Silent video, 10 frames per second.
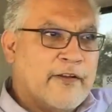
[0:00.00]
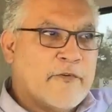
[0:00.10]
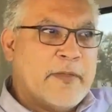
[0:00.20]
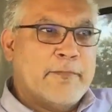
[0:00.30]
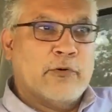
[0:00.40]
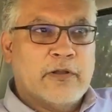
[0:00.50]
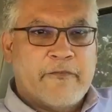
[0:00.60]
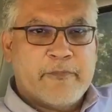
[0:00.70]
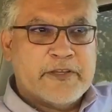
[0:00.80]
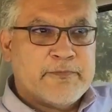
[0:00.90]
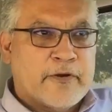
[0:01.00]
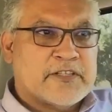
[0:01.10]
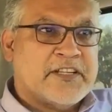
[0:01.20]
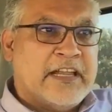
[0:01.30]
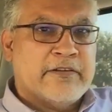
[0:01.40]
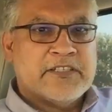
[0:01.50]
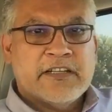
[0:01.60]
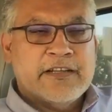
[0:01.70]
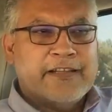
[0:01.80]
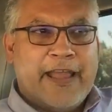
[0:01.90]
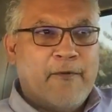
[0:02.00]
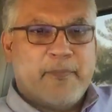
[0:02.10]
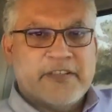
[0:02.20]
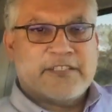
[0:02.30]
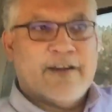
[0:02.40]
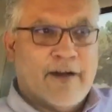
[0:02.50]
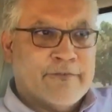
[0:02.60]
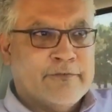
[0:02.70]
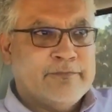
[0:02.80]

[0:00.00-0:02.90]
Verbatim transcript: for people who love the Pittsburgh Steelers, they were pissed off.